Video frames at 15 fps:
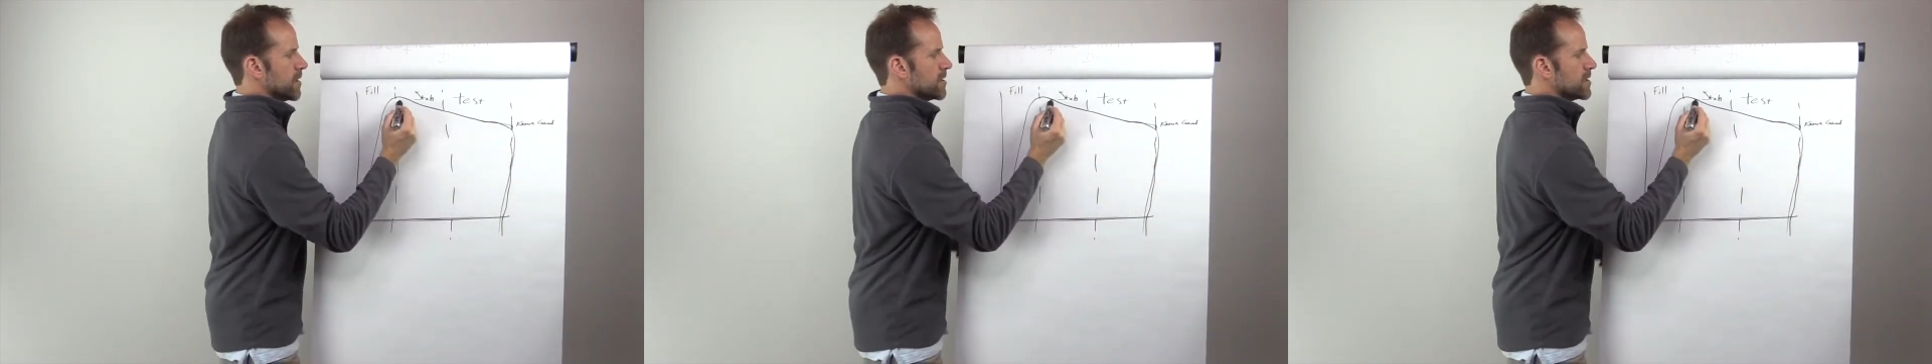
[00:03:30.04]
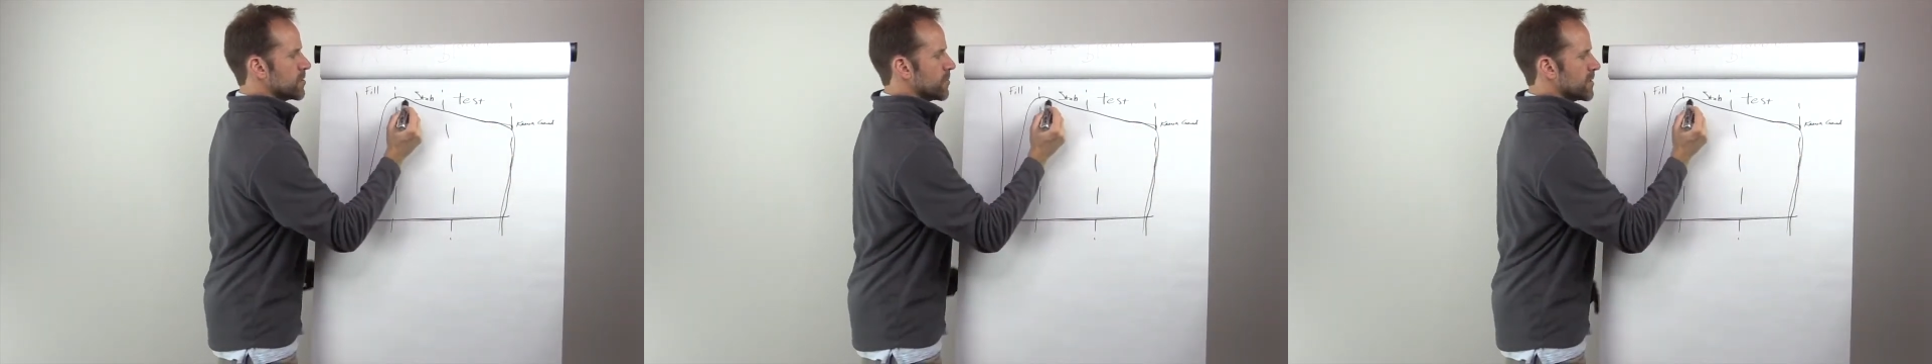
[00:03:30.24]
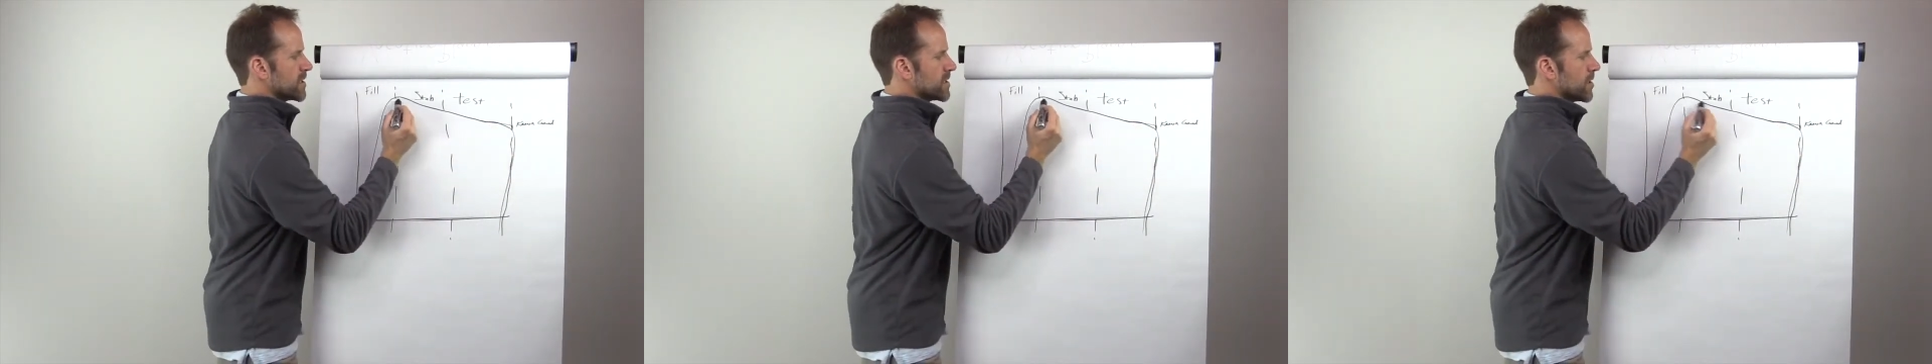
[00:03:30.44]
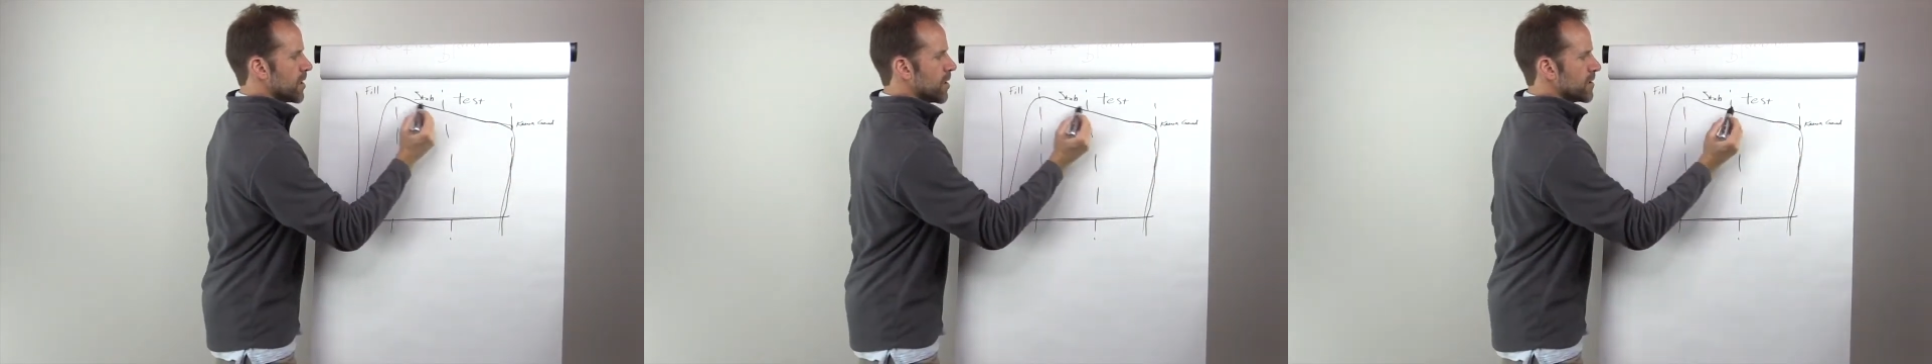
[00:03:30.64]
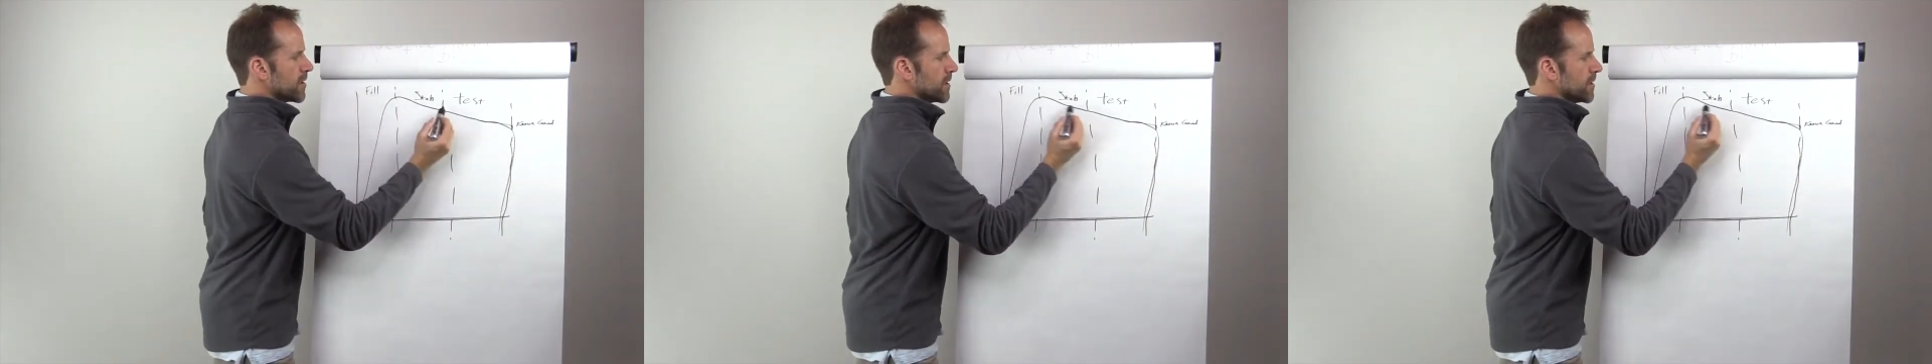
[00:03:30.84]
So we
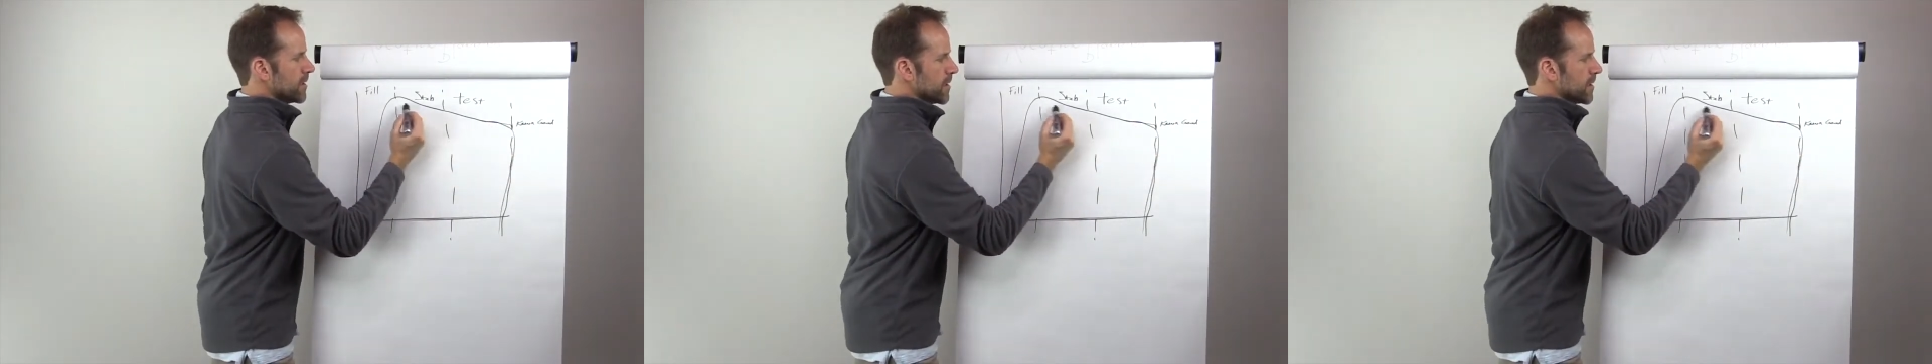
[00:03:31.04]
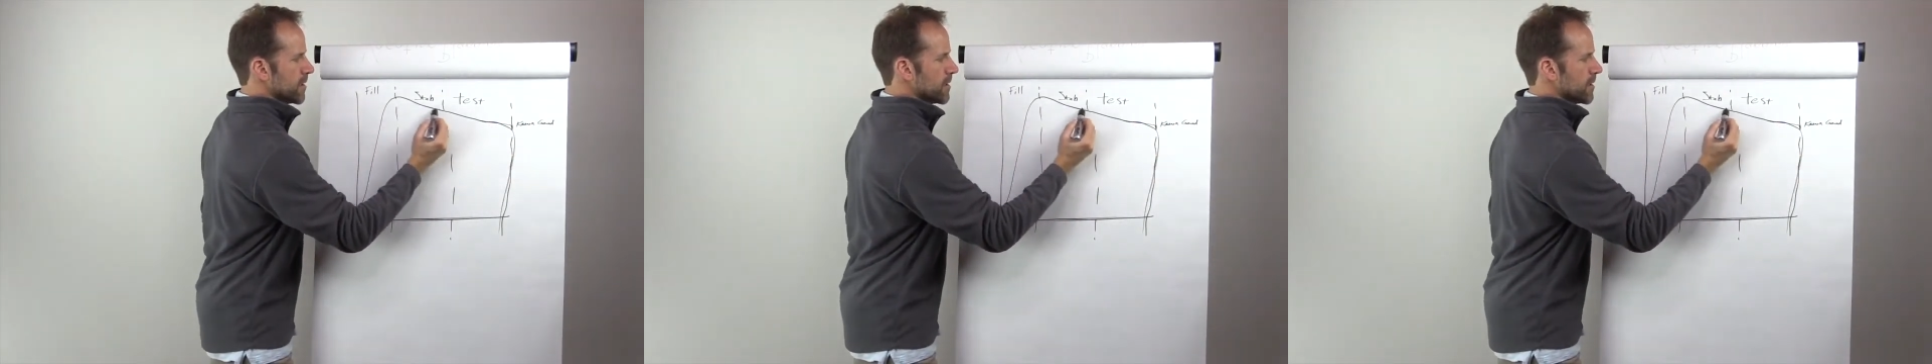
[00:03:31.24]
started